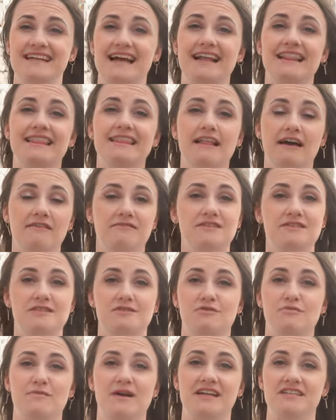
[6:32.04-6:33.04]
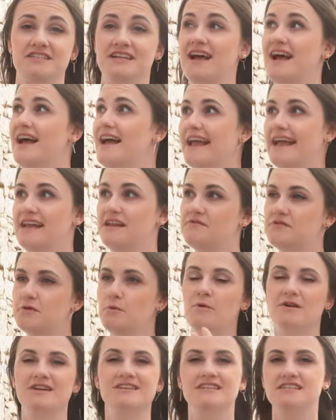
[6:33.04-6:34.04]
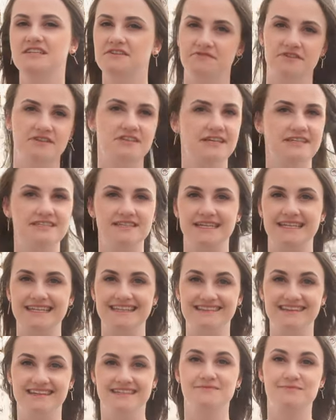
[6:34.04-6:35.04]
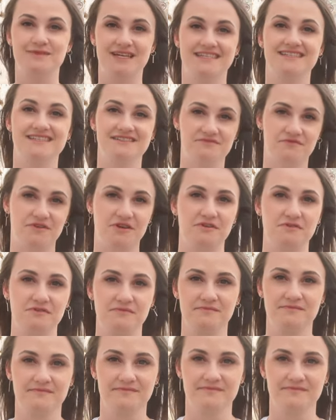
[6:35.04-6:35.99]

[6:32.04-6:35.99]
and I love it so much. And if you want a different Italy, this place is for you.